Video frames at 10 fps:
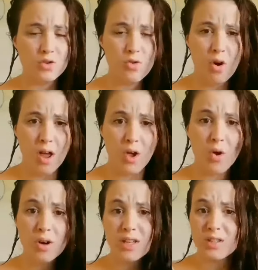dry
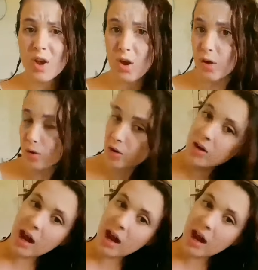on its own